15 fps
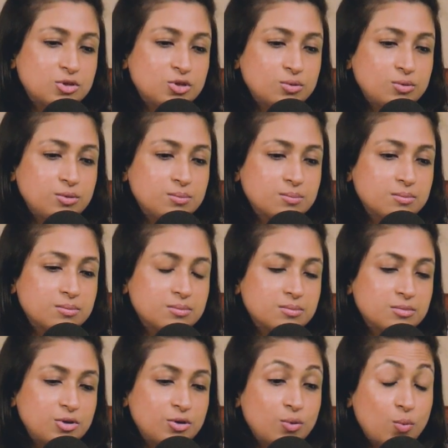So
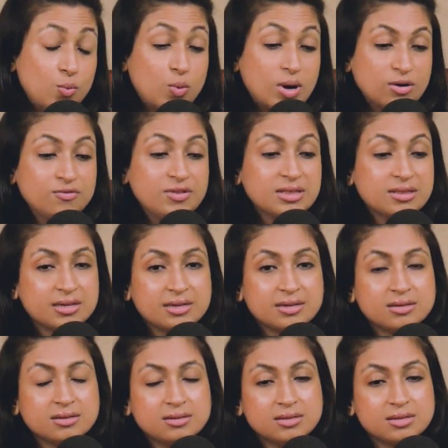one of the
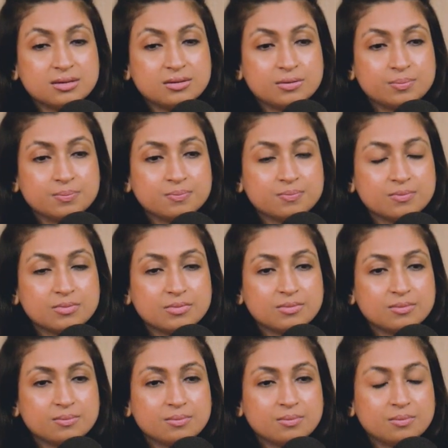thing is
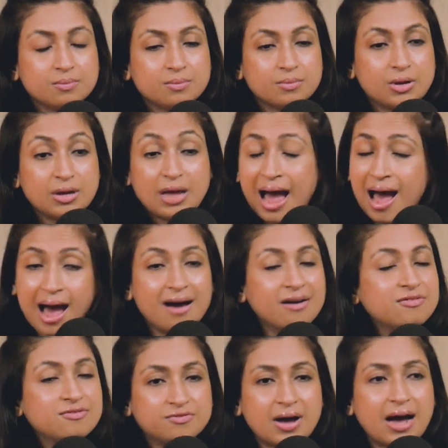
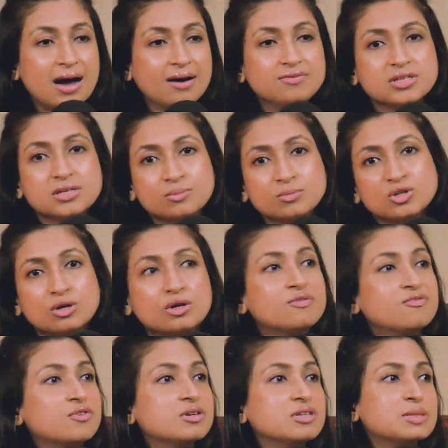have some
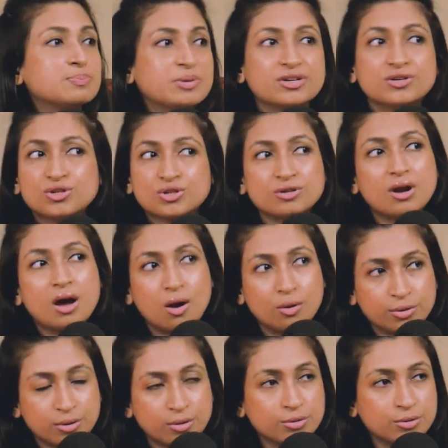sort of a spiritual
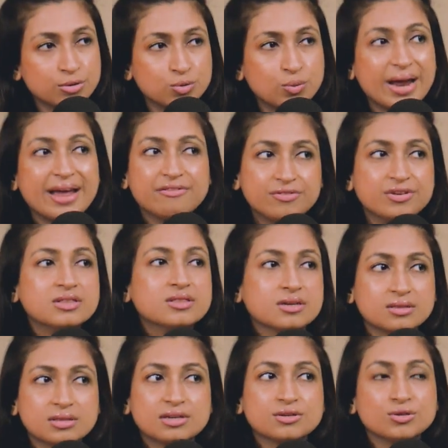outlook to
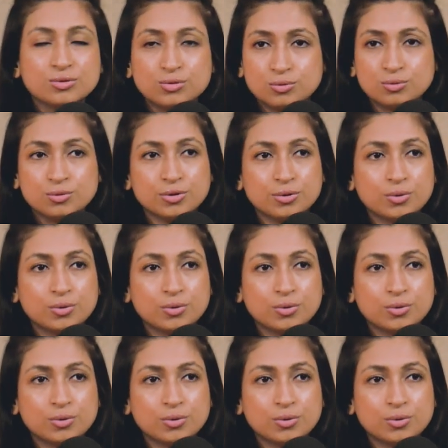everything that you do.